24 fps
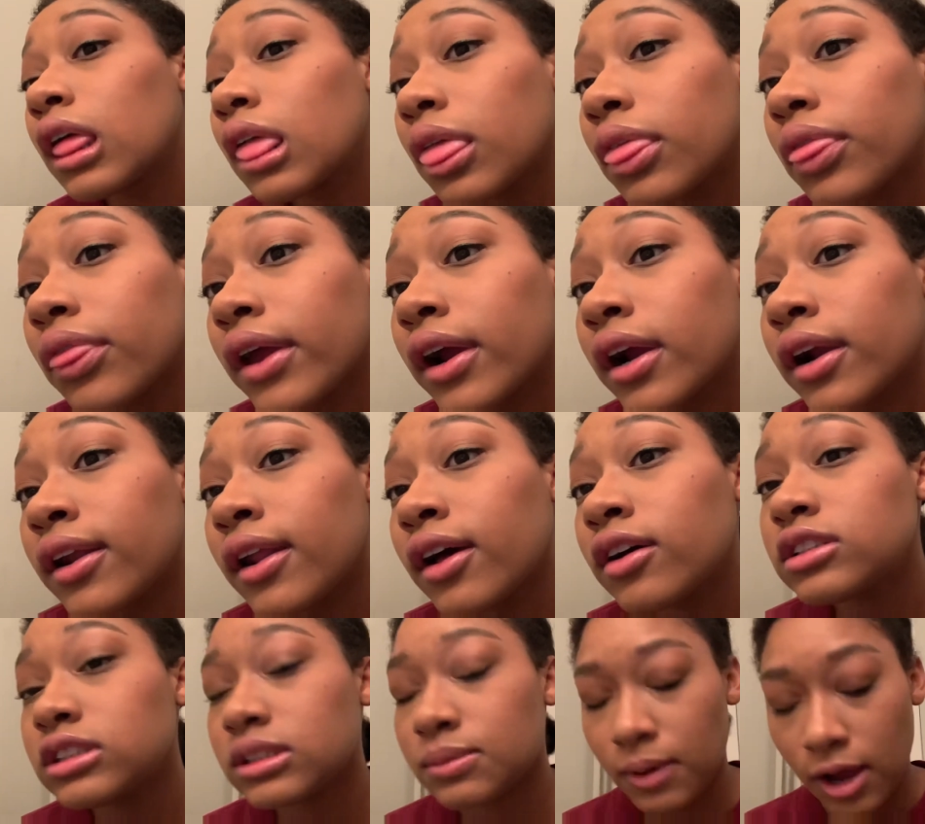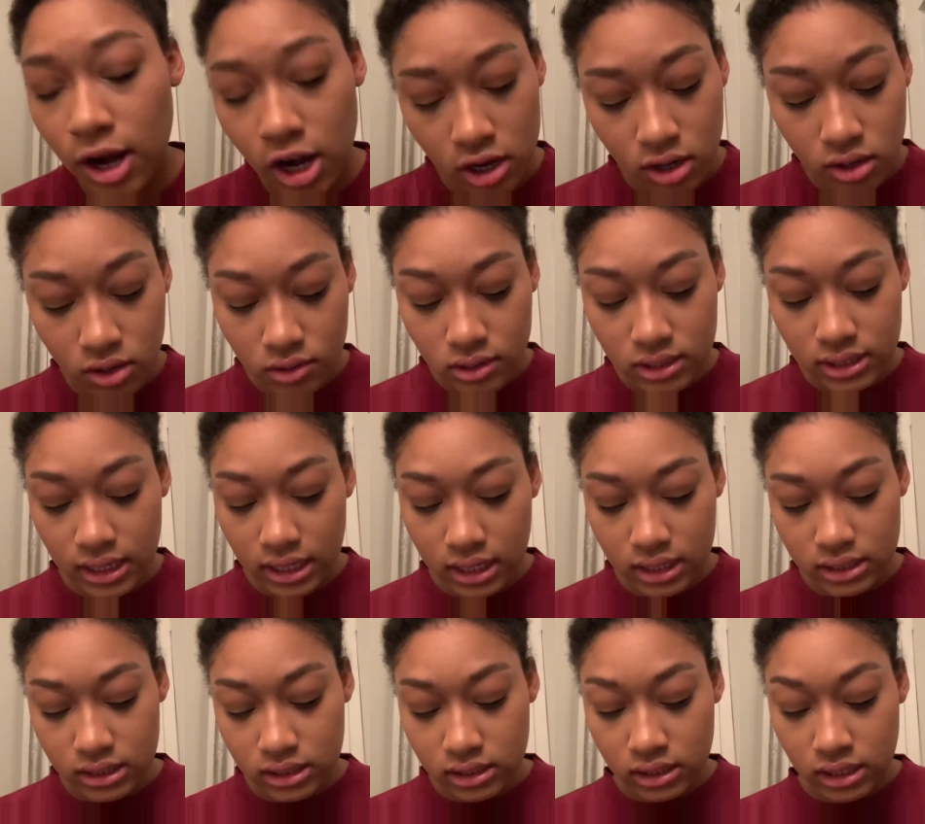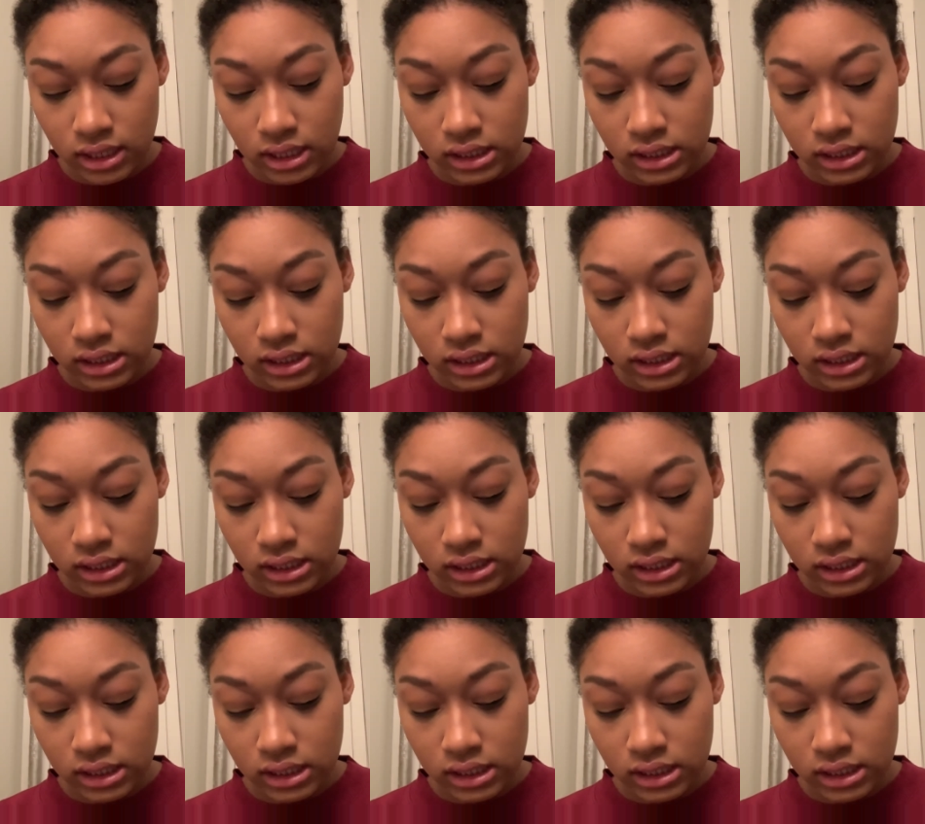There are no sparkles in it, so that's